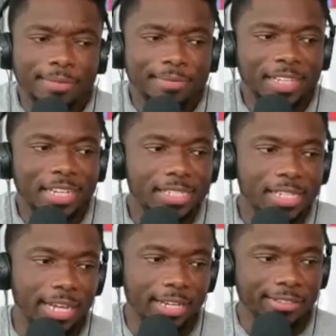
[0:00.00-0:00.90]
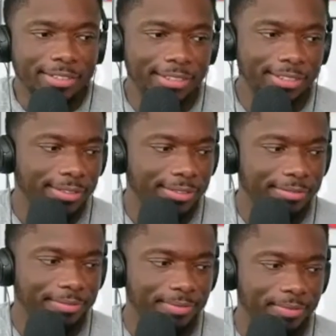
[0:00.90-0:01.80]
Listen, like
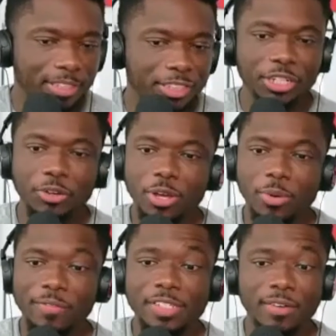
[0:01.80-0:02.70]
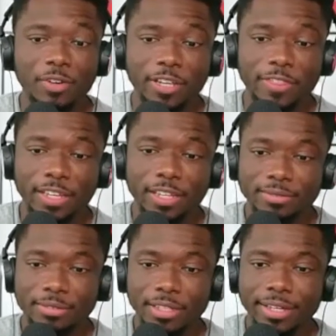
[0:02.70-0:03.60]
cheating is never a good thing.
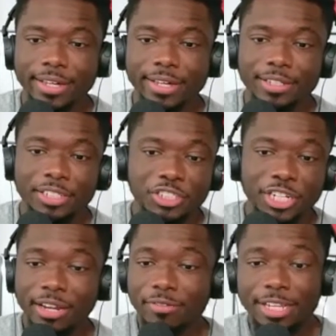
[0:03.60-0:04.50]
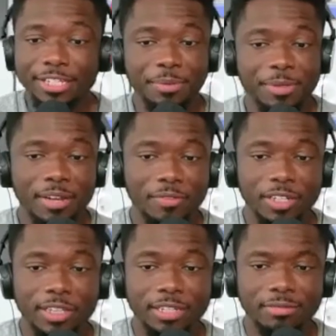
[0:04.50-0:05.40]
Cheating in relationship is never a good
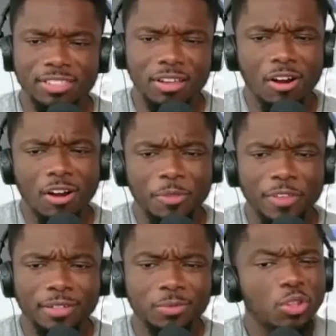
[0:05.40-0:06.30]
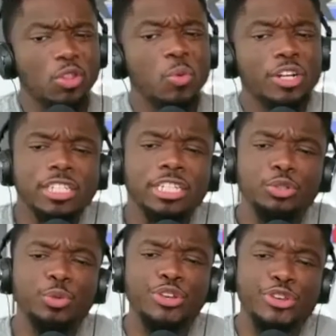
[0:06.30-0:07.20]
thing. It's a horrible thing. One of the worst things you
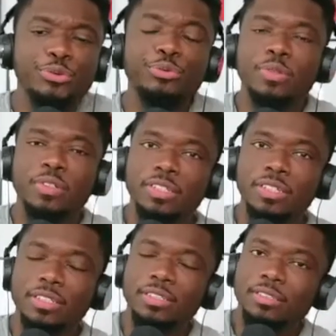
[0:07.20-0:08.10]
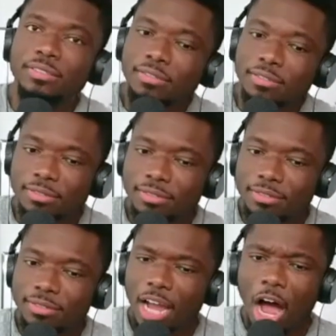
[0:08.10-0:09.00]
can do.
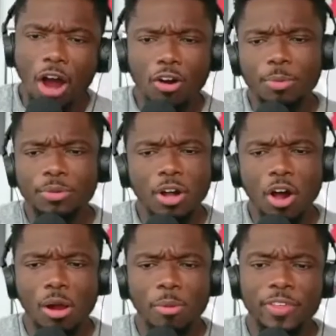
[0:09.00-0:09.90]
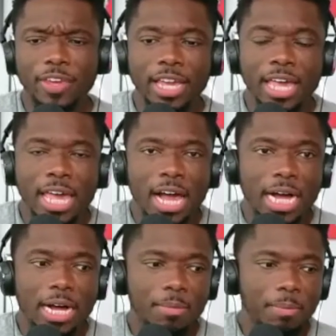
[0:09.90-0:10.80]
Horrible, horrible thing.
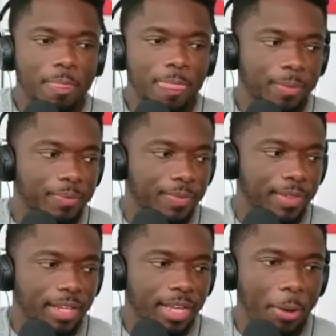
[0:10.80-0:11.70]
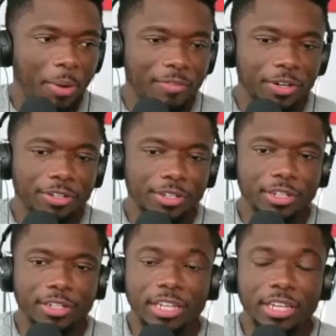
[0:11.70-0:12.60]
Um, however,
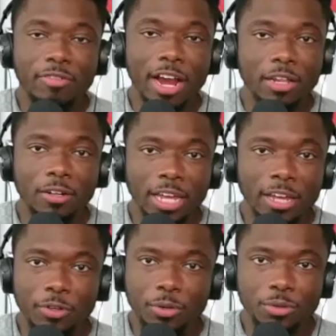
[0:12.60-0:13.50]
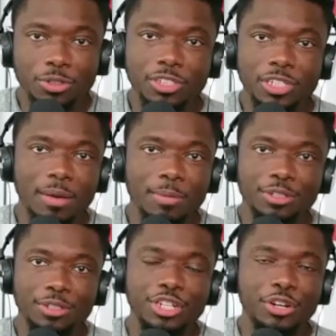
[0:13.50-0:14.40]
like in regular life, you don't lose your job because you
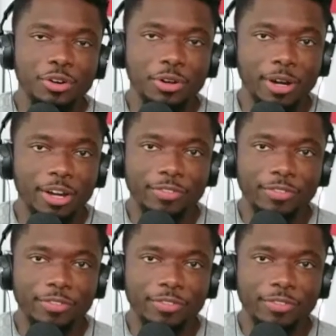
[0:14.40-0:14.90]
cheated on your wife.